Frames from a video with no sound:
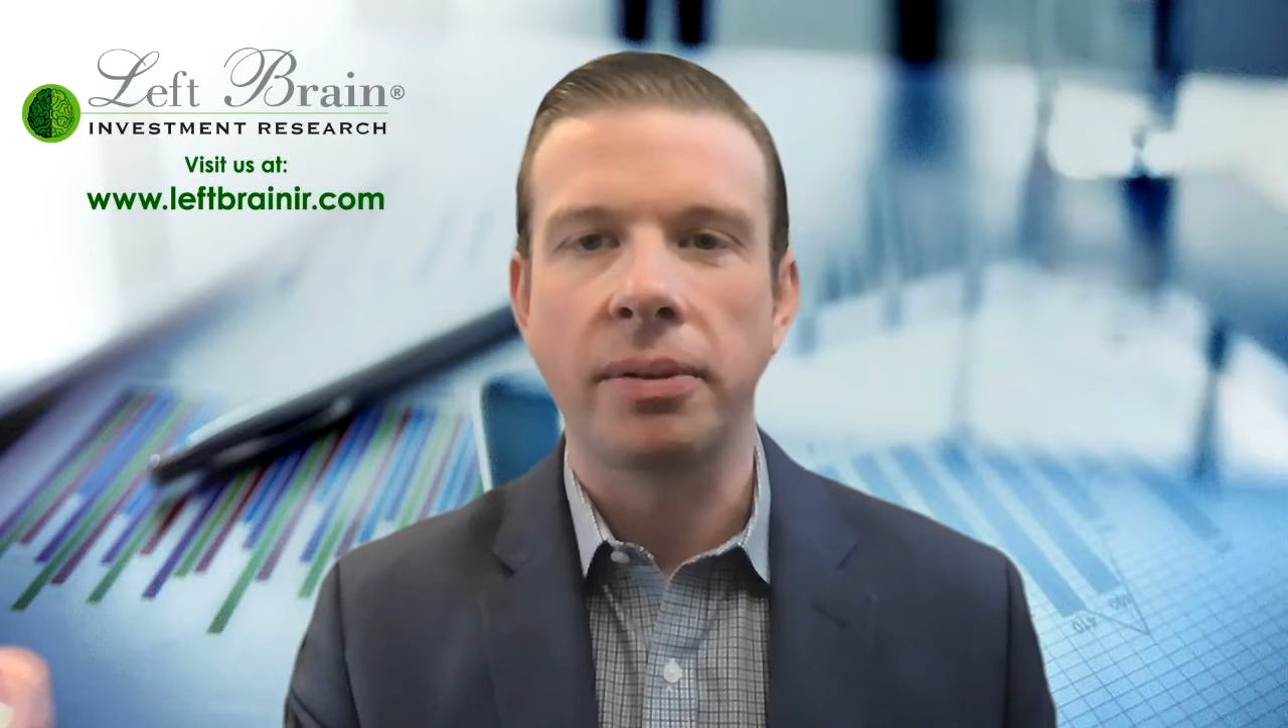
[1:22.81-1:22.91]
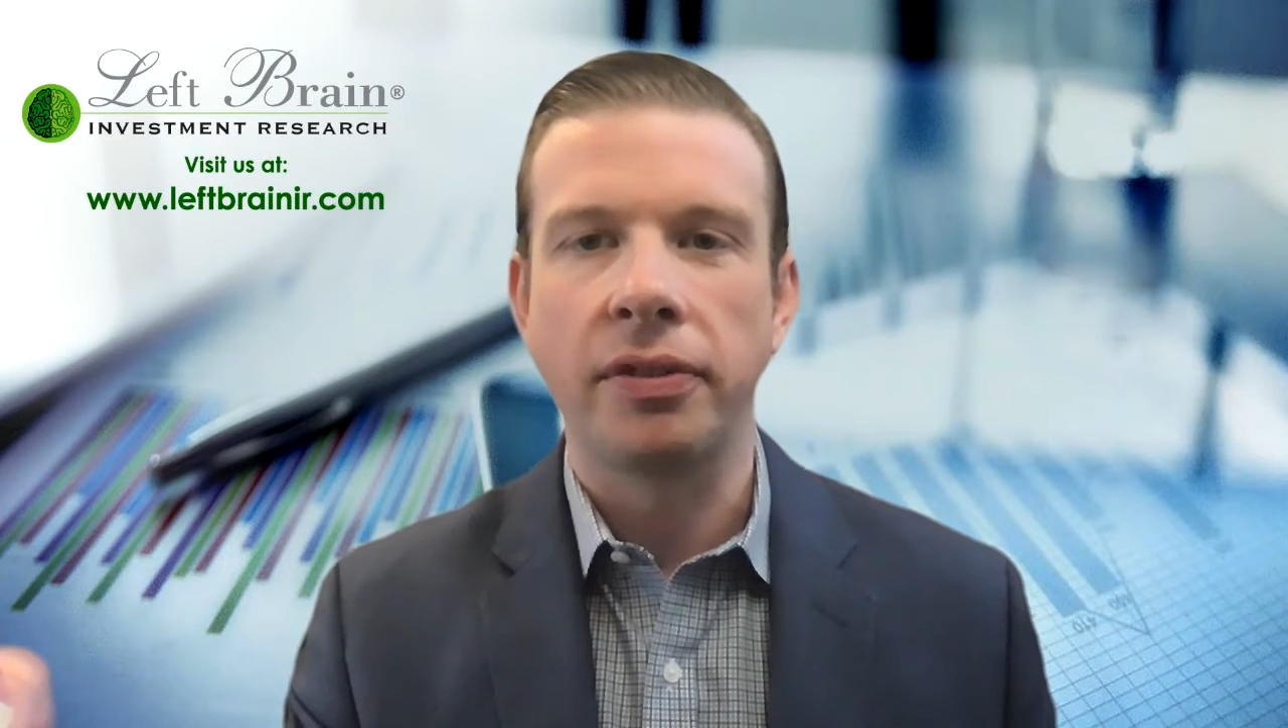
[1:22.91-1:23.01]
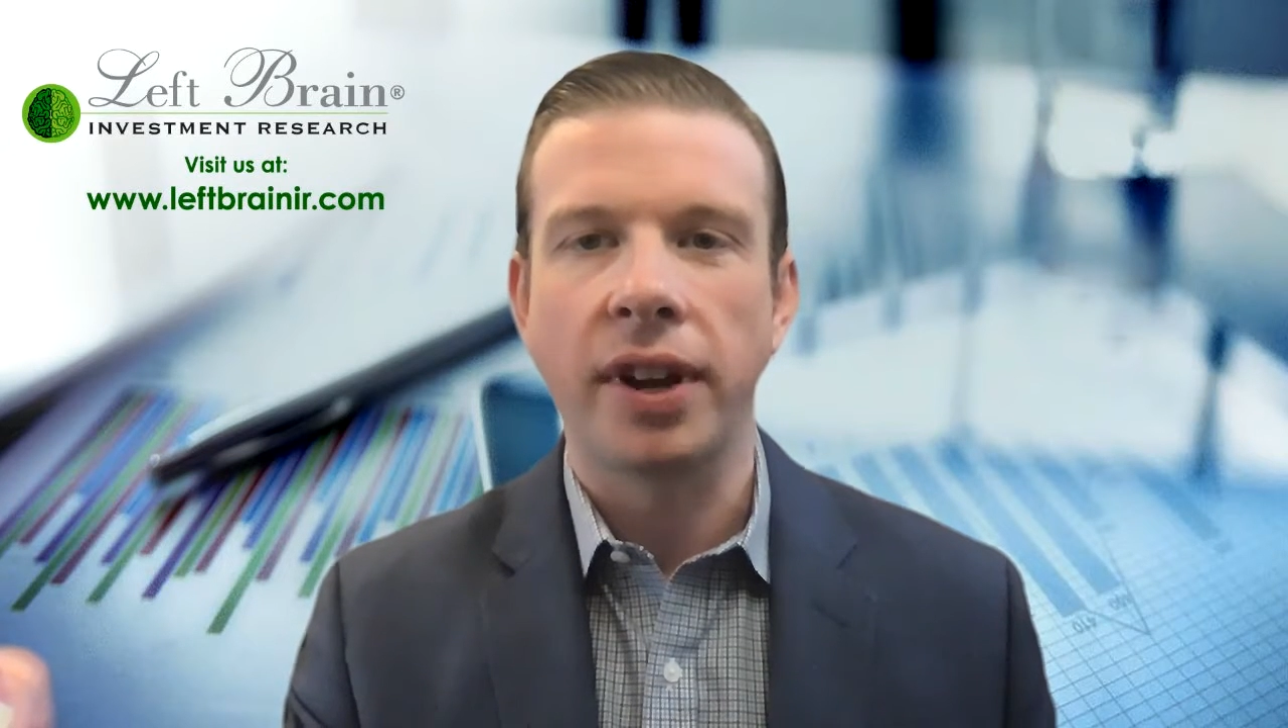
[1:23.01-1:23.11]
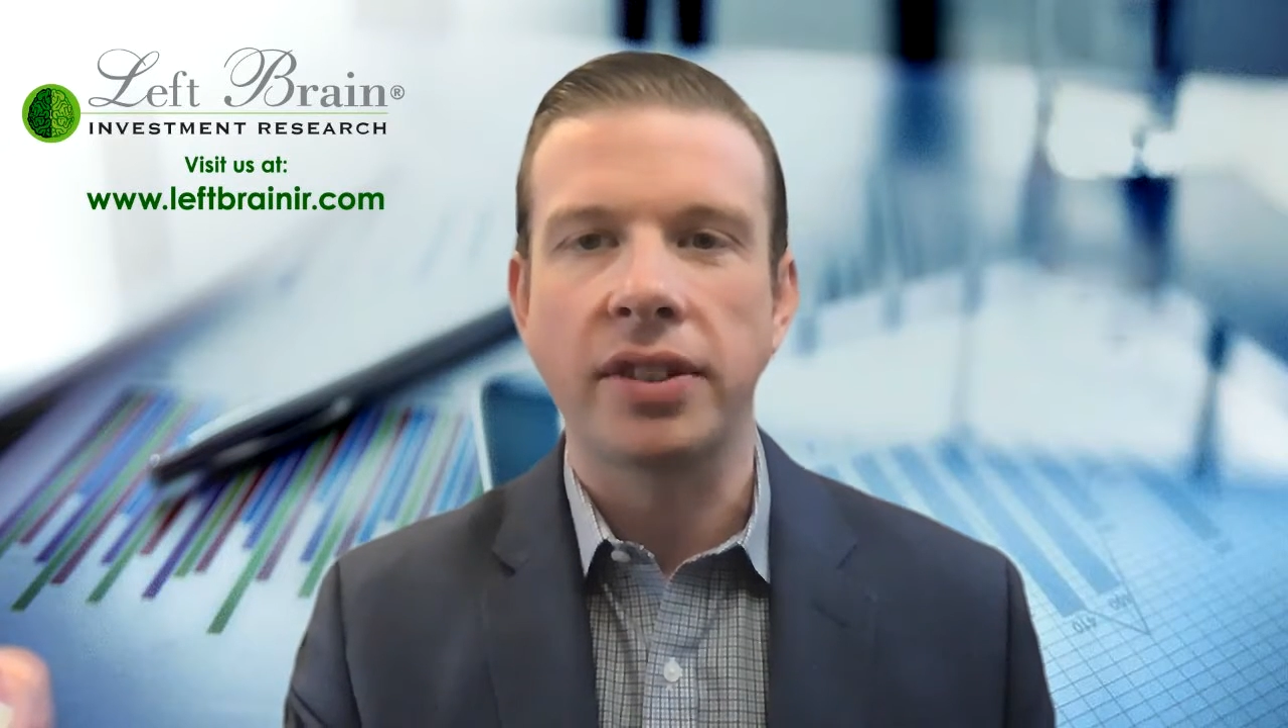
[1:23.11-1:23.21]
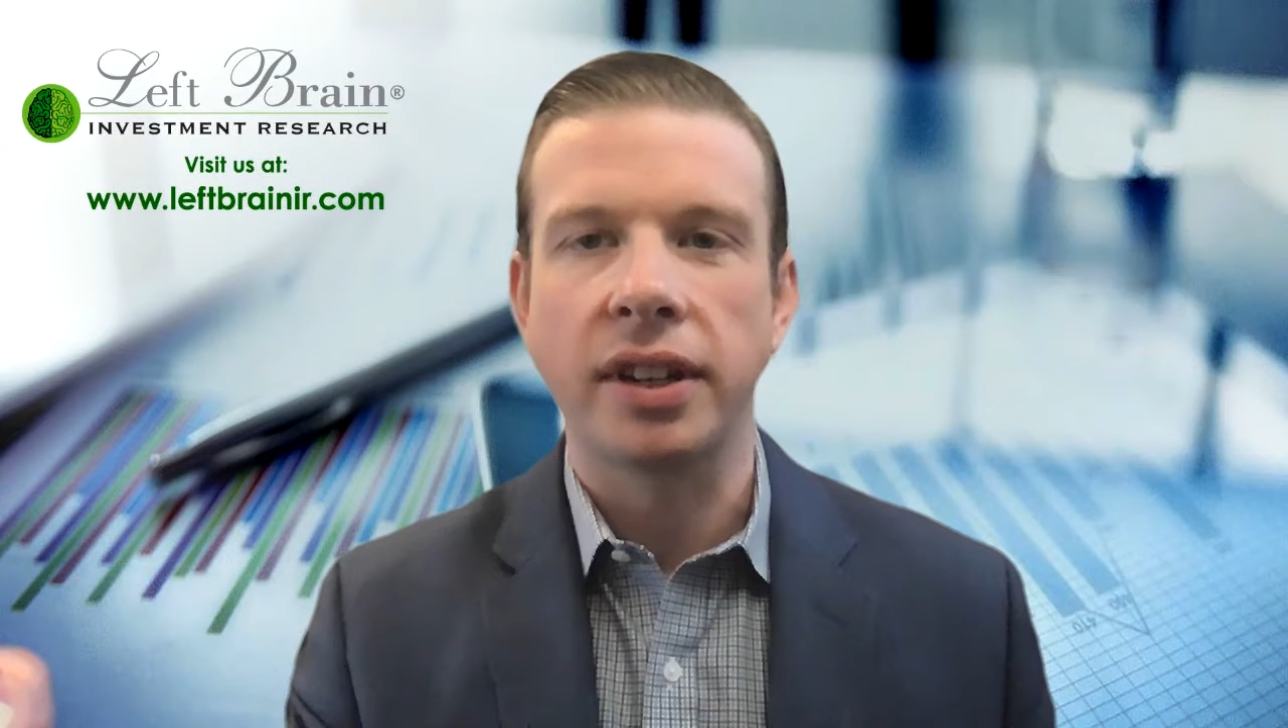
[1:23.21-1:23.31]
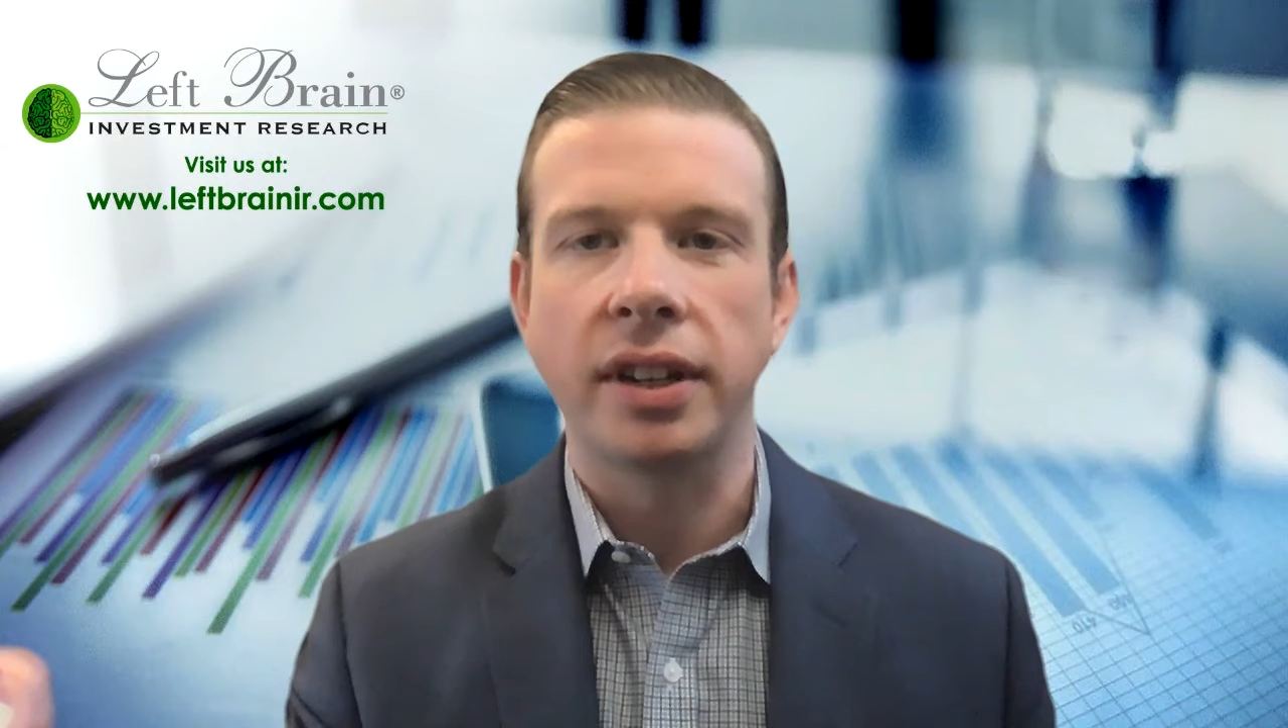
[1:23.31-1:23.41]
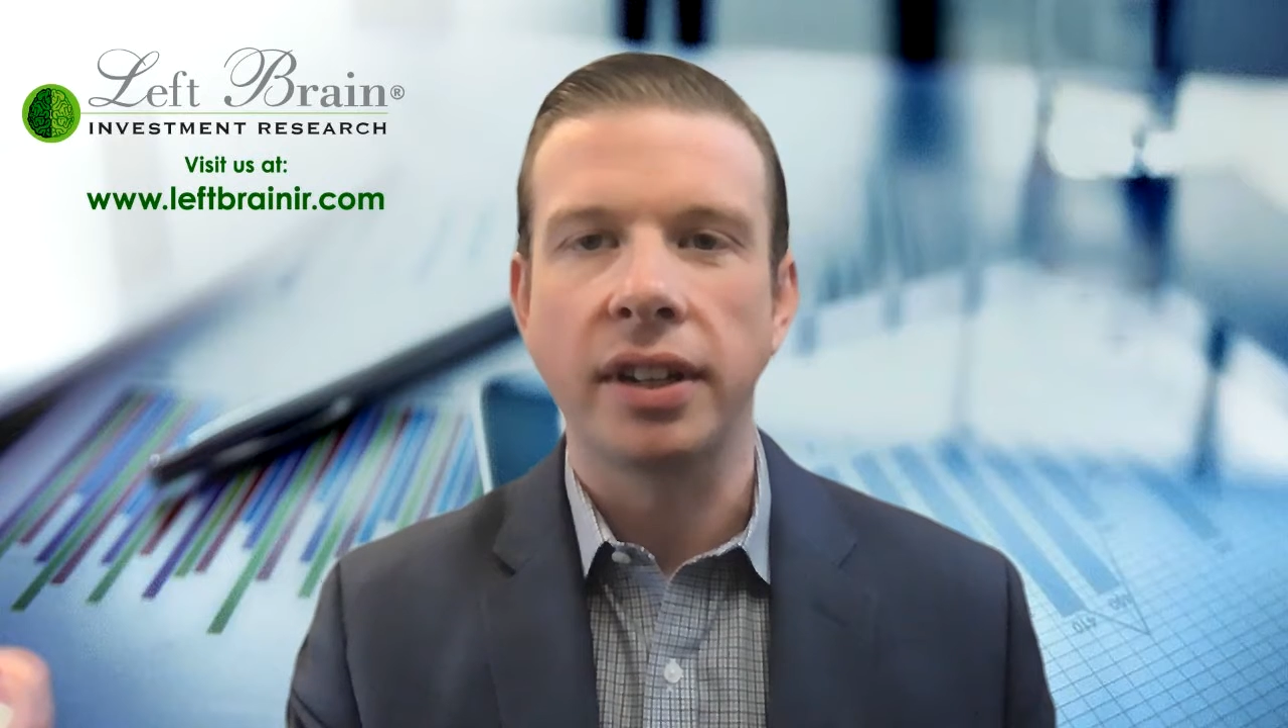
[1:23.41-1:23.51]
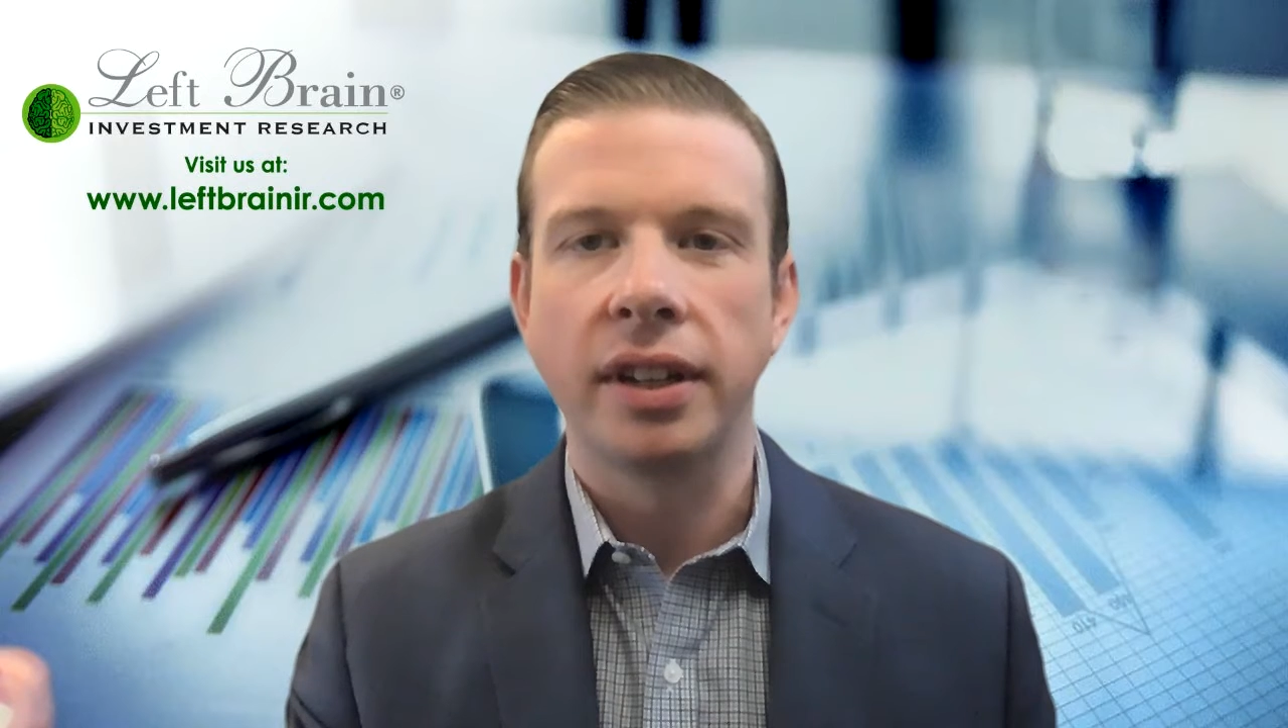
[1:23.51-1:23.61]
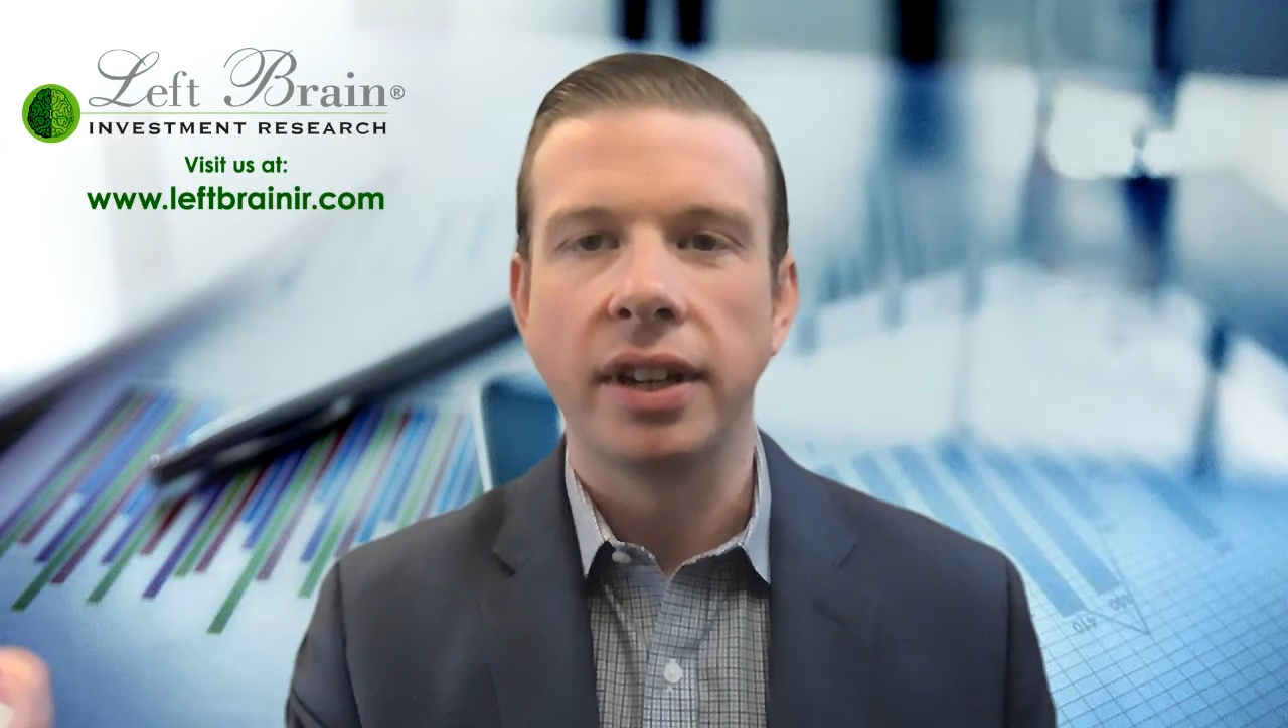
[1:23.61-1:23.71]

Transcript: investing,